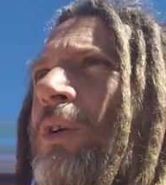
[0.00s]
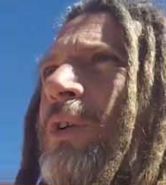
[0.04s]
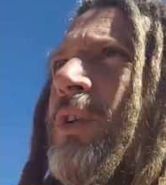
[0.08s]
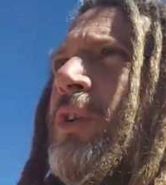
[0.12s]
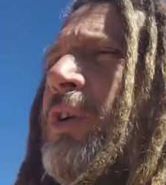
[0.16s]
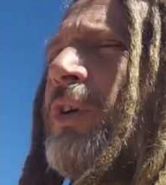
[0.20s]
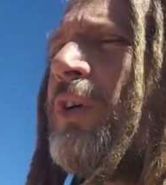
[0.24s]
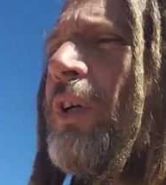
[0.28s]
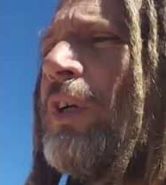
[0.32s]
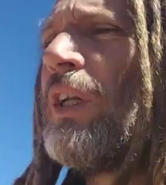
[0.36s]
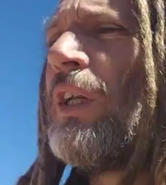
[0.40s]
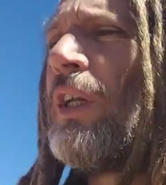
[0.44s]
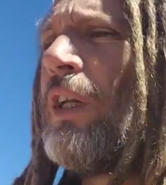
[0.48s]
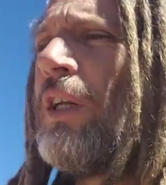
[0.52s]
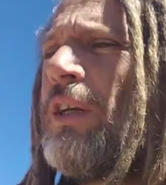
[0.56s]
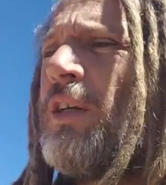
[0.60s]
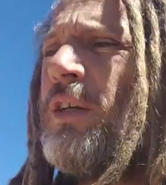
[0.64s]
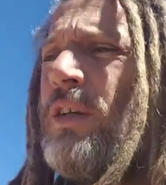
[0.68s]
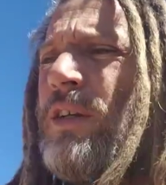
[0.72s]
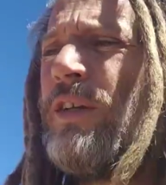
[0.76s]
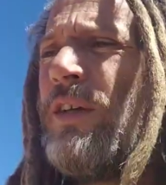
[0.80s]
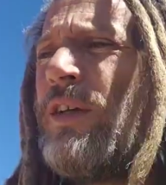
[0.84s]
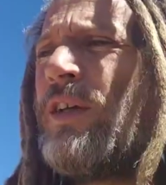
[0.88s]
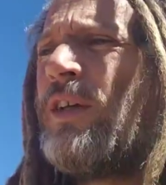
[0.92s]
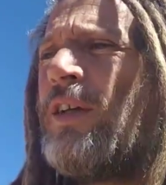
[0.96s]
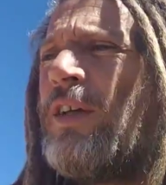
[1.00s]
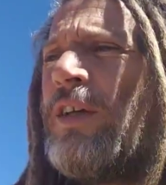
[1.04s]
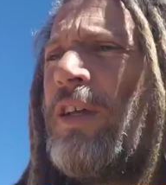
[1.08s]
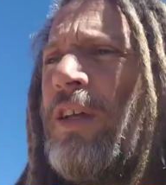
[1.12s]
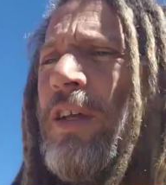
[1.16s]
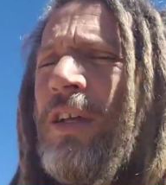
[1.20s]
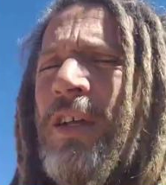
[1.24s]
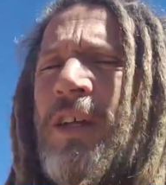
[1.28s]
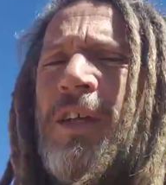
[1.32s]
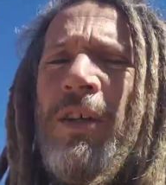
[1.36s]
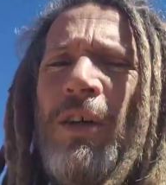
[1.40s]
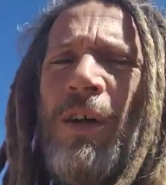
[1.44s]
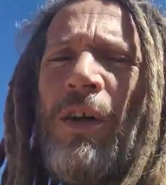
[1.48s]
learning
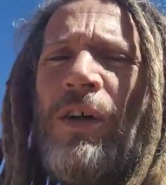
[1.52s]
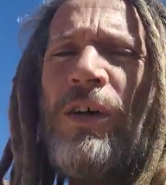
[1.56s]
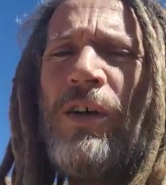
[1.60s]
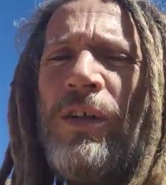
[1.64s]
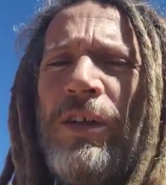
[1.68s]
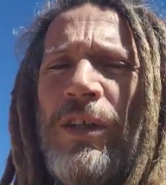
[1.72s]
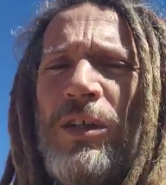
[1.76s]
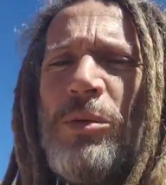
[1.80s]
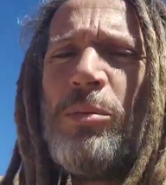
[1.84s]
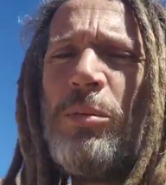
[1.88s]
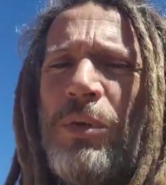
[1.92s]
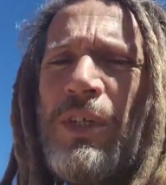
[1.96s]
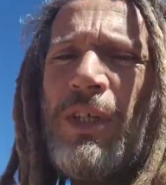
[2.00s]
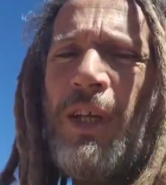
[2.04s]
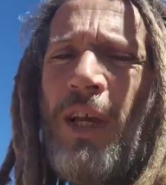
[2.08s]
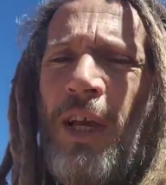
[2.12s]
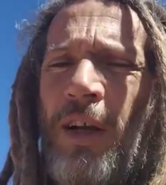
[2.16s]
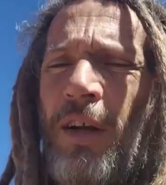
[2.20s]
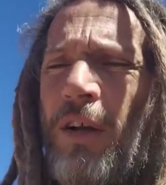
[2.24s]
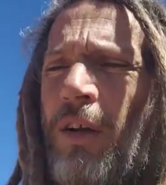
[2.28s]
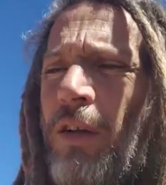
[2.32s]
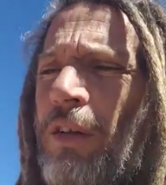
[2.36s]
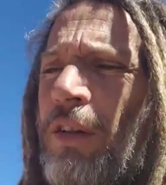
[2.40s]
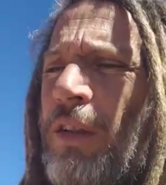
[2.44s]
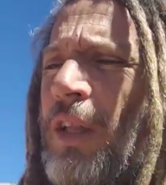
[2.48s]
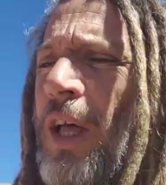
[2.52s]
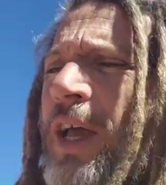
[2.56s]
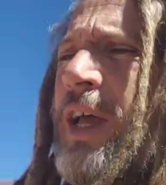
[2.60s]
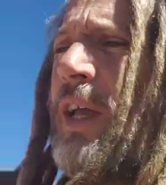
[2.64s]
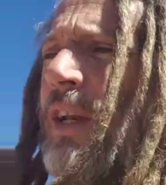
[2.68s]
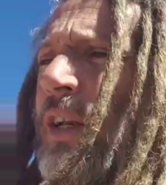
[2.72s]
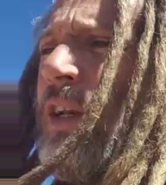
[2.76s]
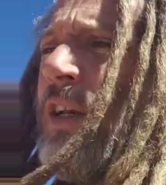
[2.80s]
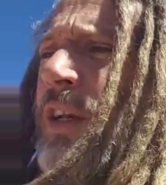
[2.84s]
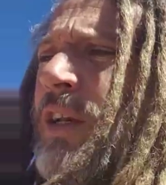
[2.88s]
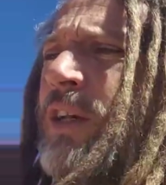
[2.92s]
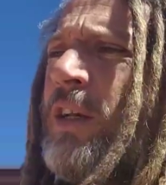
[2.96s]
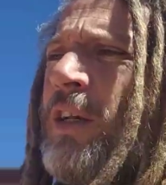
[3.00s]
all this botanical
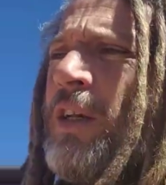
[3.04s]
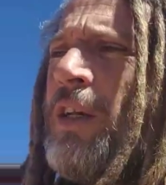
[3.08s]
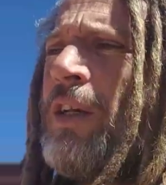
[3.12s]
Latin,